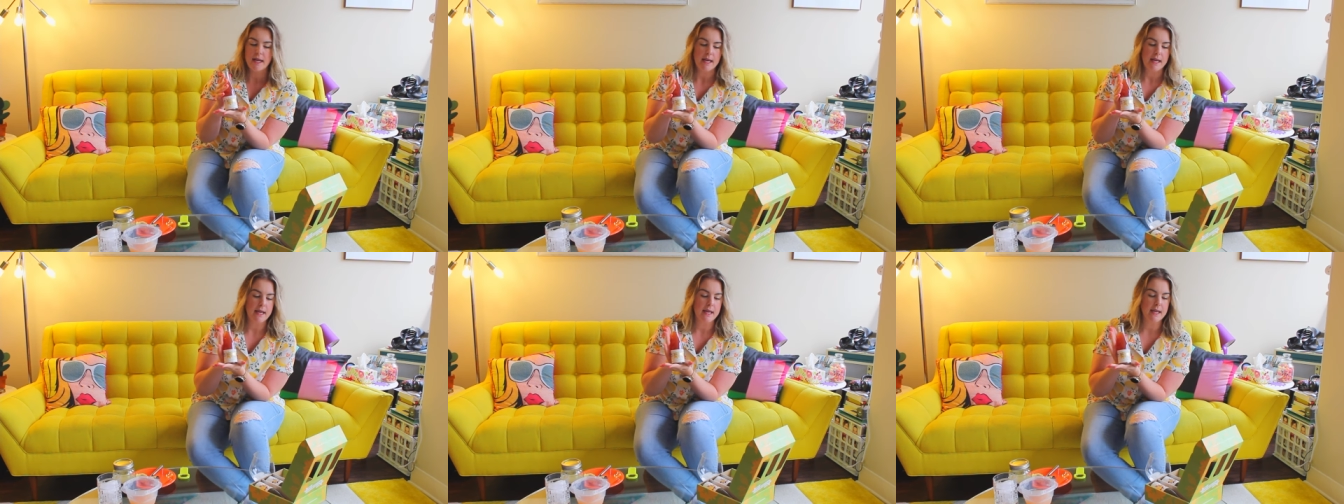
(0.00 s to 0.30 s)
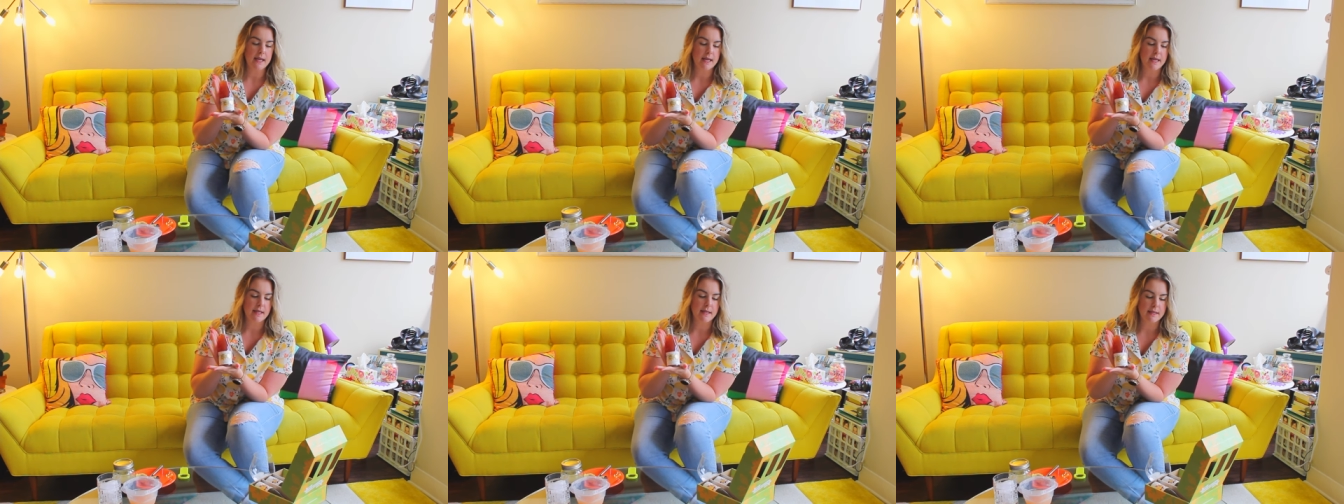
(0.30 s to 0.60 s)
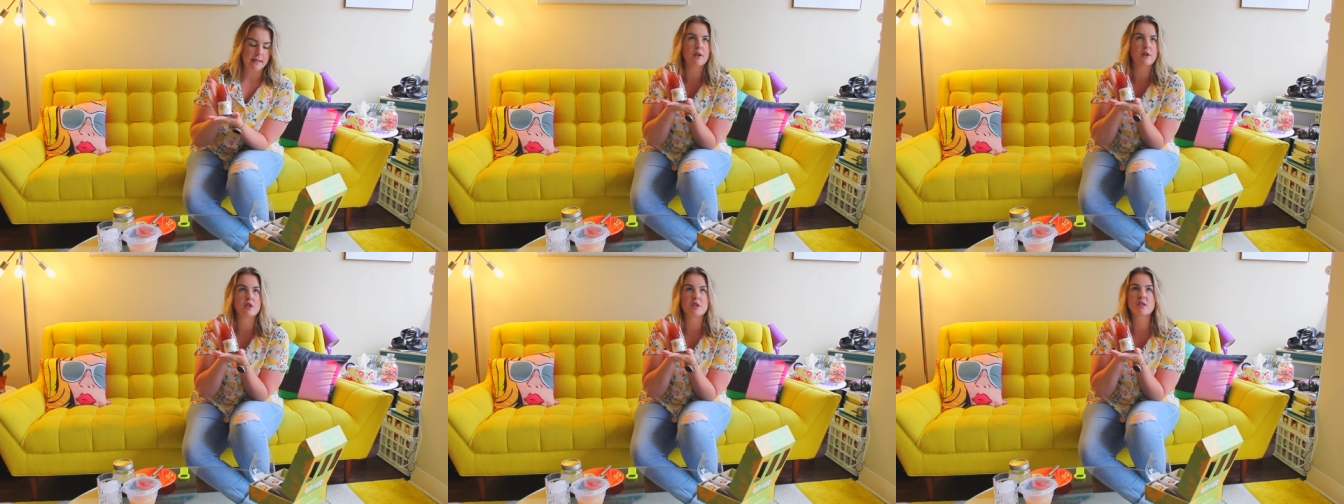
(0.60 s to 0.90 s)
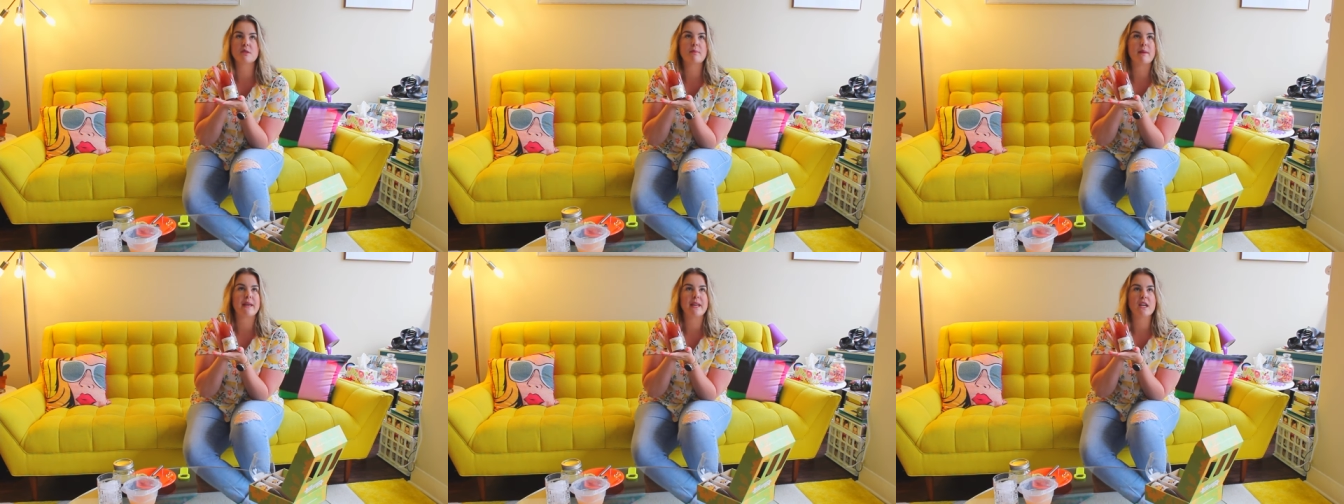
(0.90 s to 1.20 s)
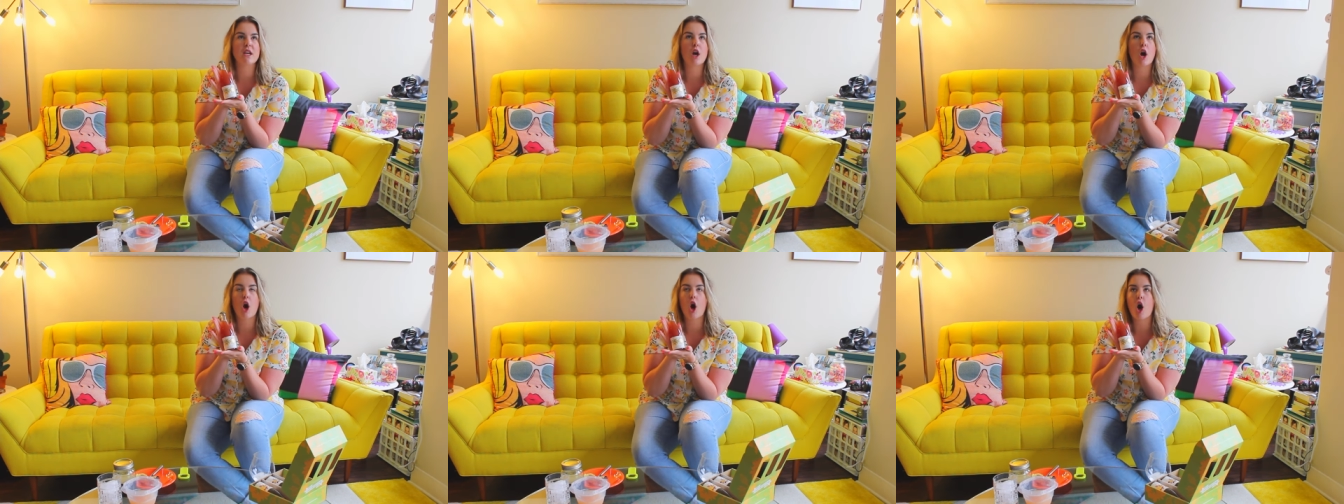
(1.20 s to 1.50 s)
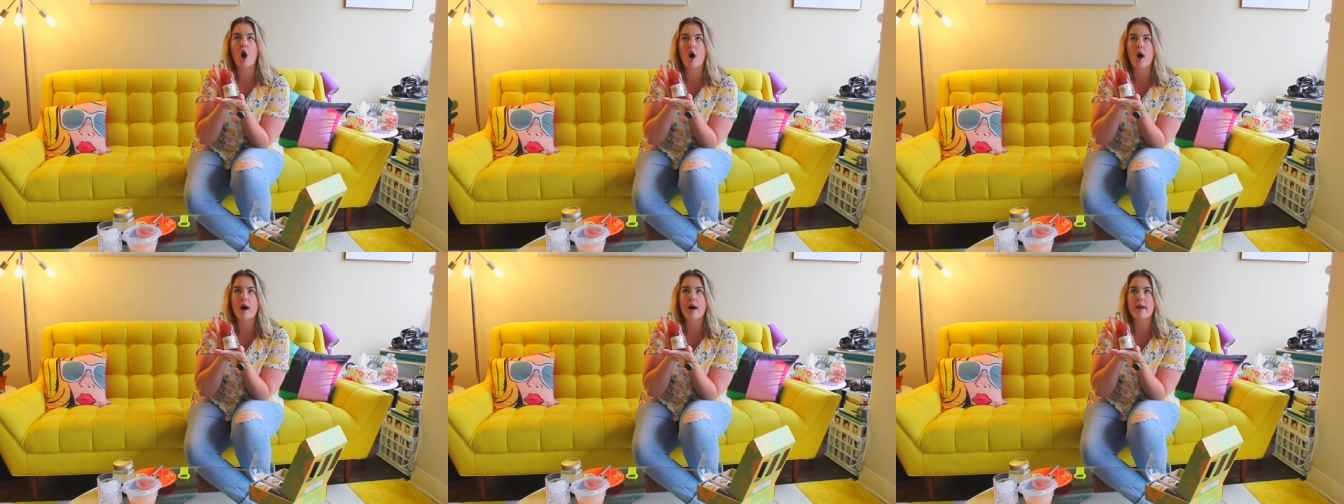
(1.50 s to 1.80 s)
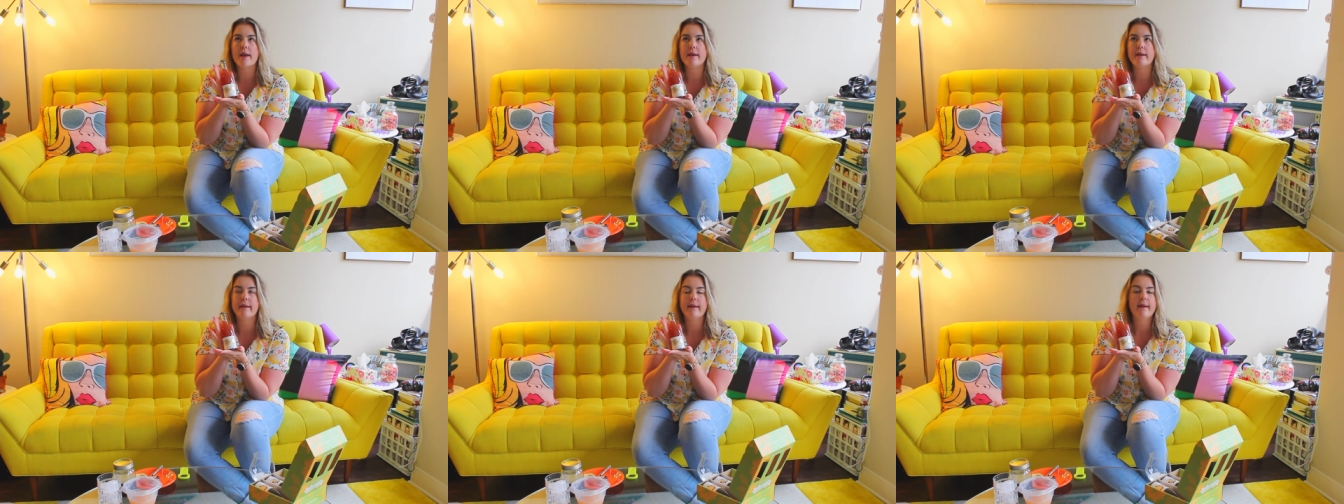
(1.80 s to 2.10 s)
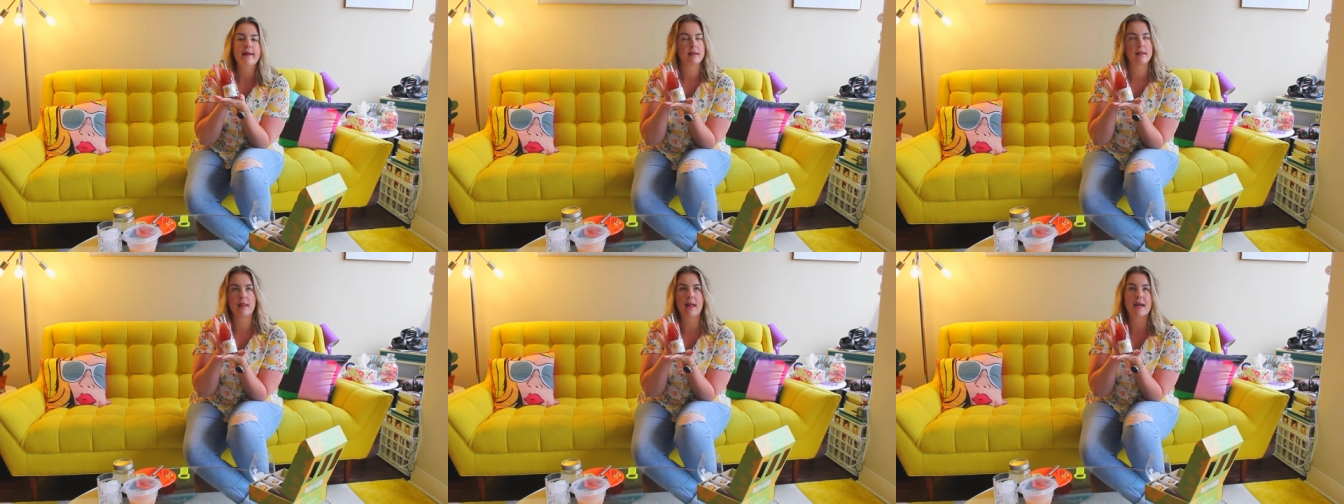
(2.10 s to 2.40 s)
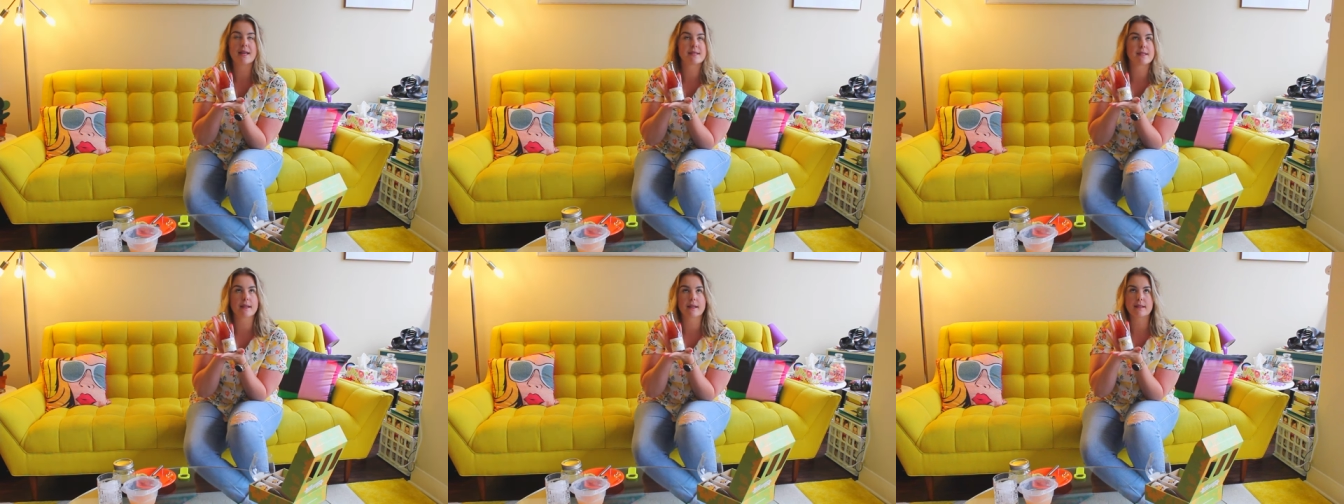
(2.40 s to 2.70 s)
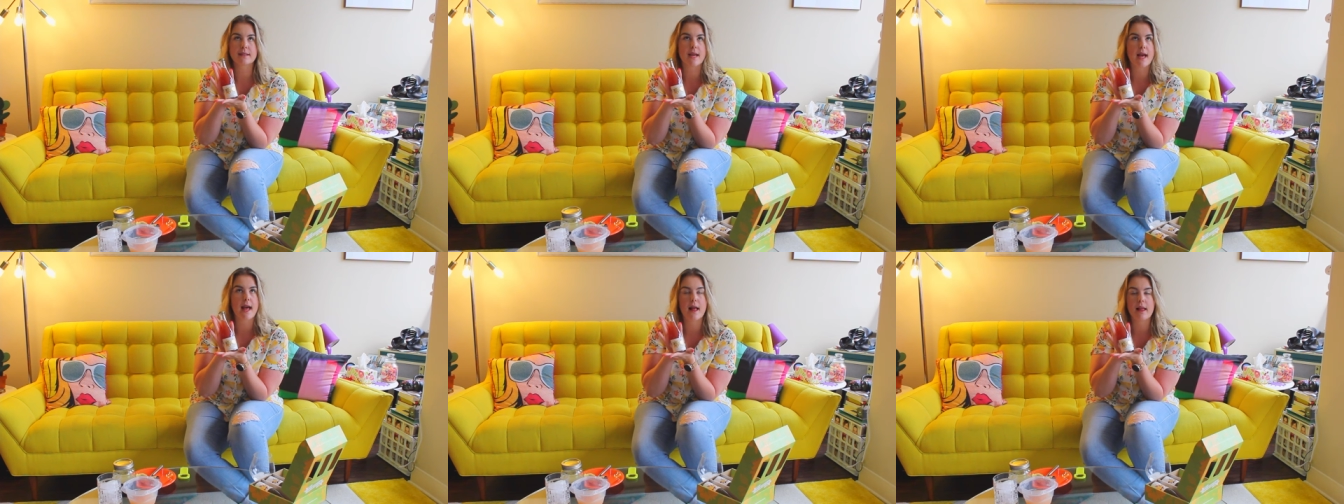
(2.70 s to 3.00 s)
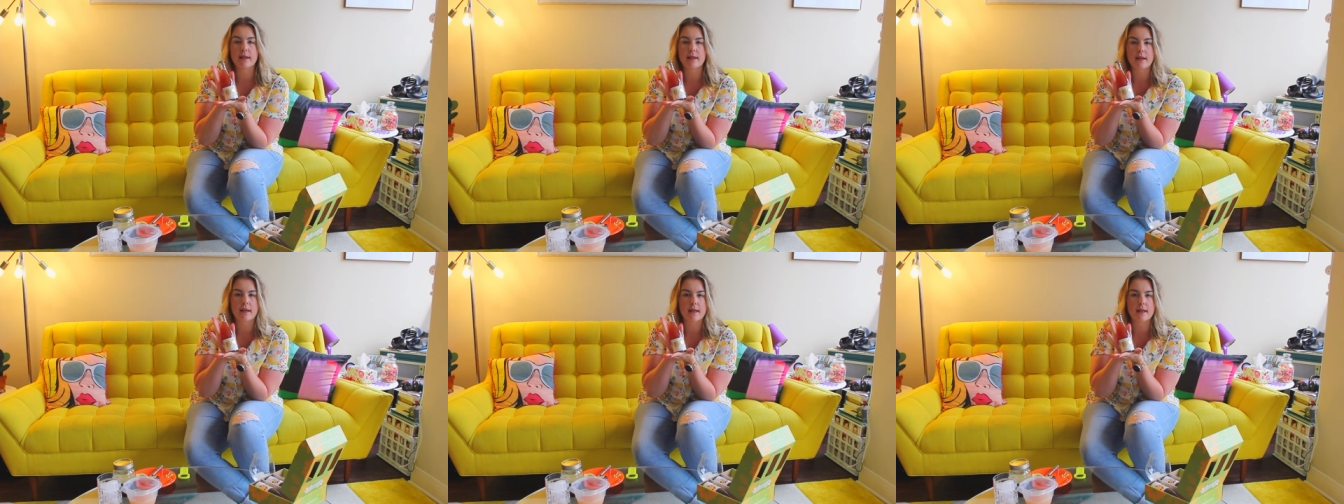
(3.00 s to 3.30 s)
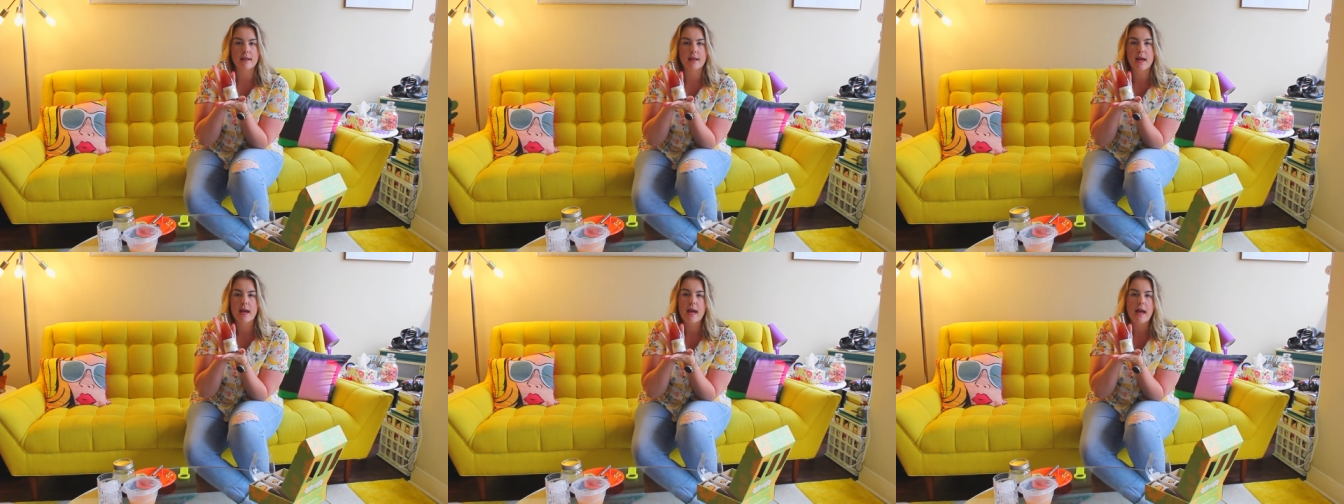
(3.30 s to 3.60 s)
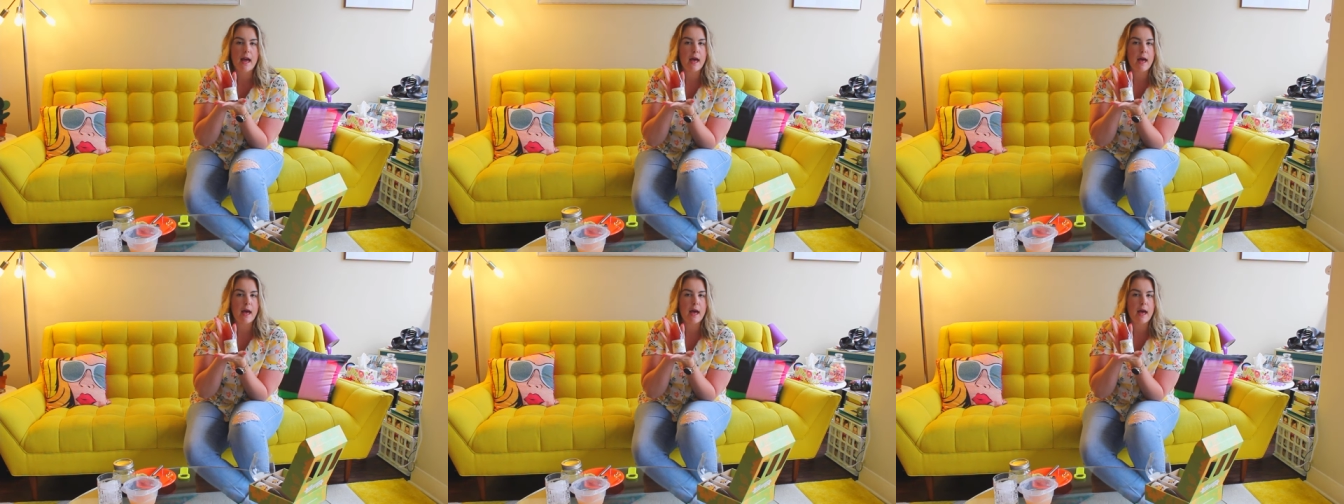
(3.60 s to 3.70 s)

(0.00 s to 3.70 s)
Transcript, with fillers: It is their spin on classic Italian